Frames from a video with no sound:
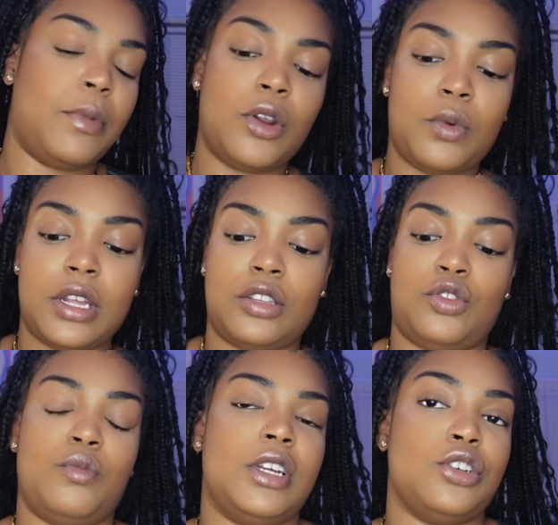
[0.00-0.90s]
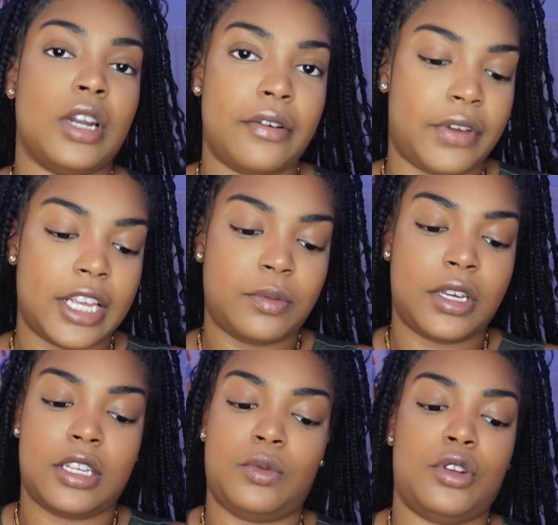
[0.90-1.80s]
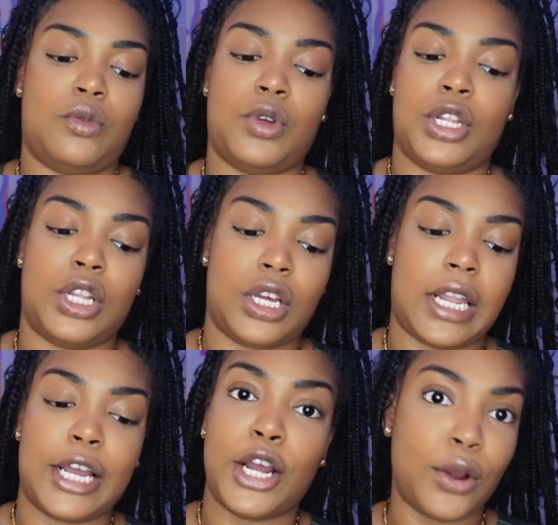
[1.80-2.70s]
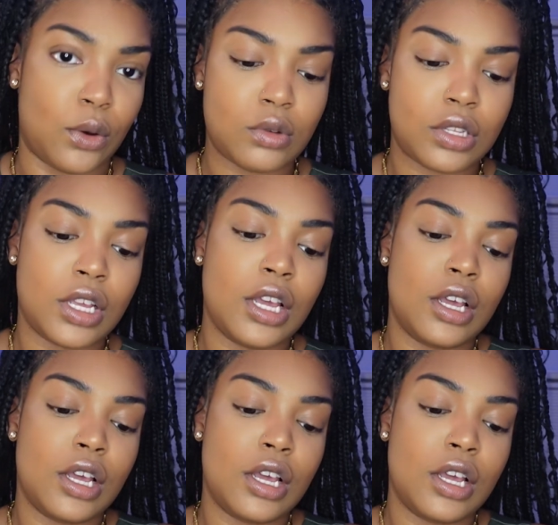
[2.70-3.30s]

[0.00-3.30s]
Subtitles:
We don't want too much on our face because we don't want to look like a ghost.